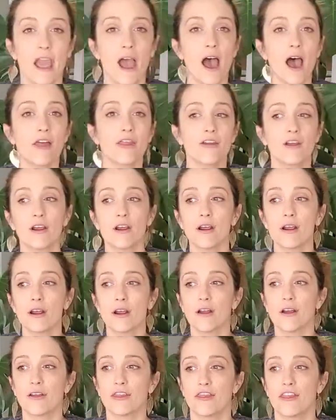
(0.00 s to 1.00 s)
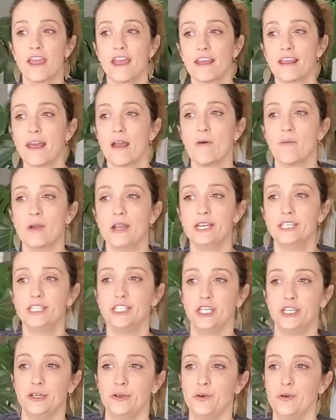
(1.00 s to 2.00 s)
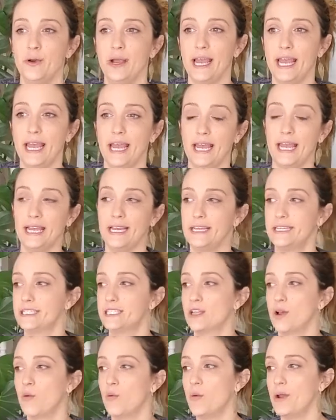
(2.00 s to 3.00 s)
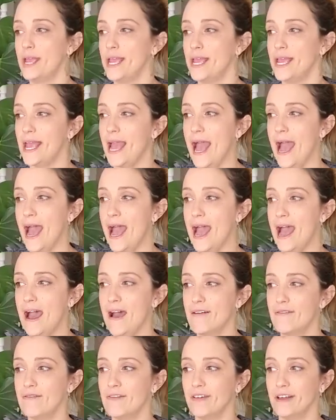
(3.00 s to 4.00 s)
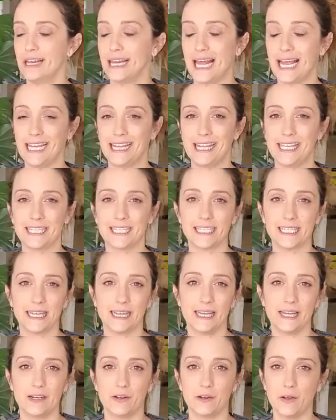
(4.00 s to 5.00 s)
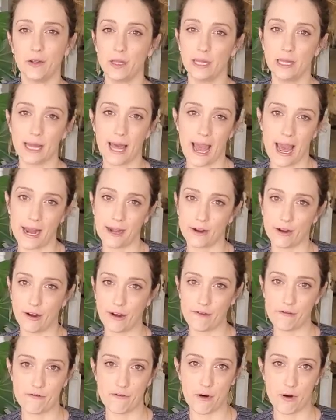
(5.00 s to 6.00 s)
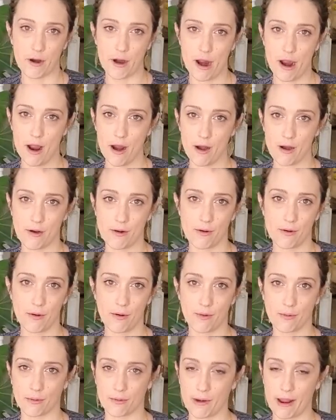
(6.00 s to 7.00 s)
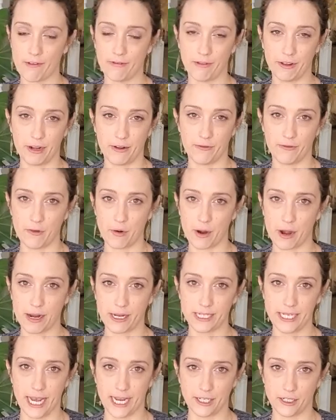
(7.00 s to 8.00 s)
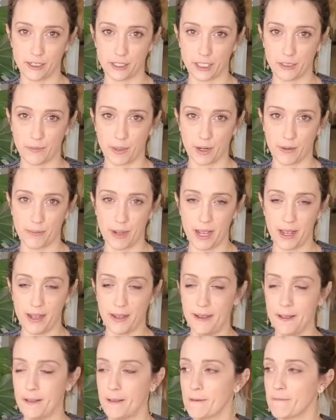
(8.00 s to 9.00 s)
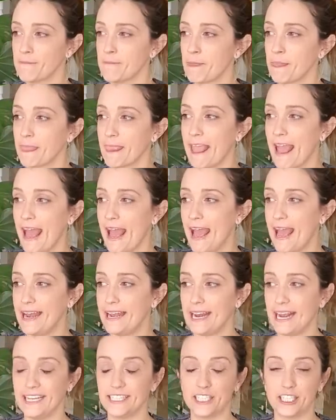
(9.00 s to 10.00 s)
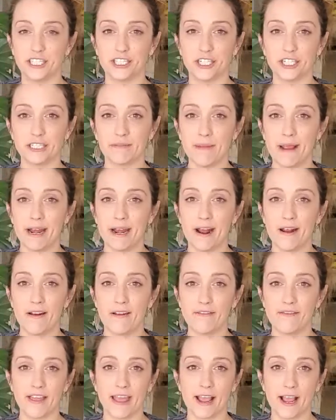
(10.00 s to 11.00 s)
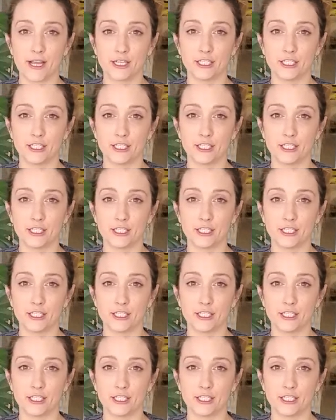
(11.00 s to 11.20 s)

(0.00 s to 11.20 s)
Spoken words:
other thing that we do is we have like this little ladder for our Rhaphidophora tetrasperma. And it's just made out of like a